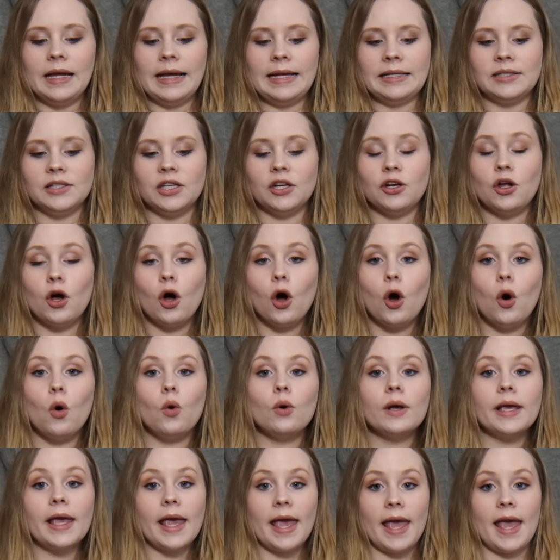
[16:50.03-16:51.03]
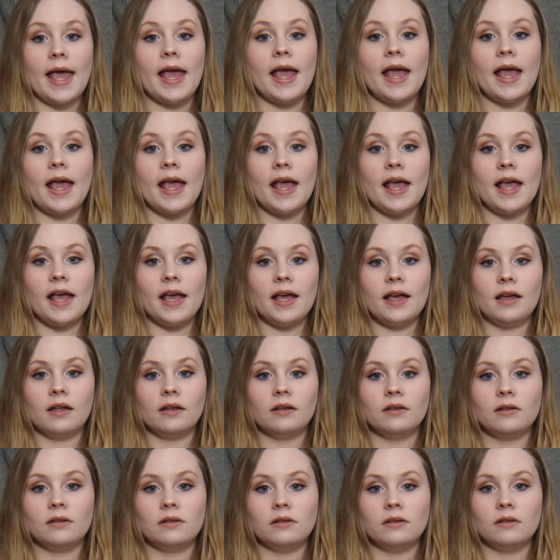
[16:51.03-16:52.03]
it's an okay
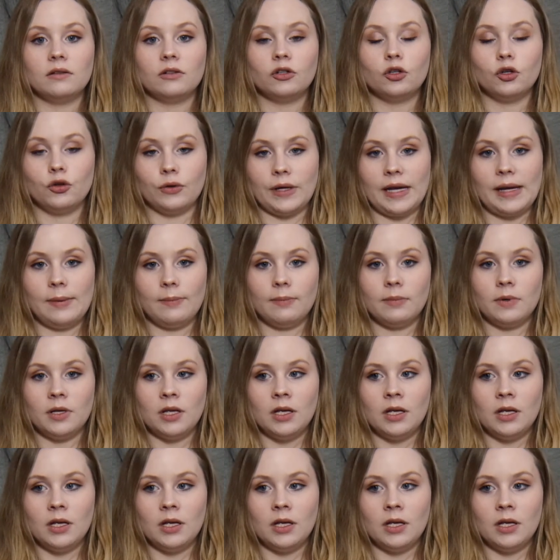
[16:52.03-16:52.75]
cream.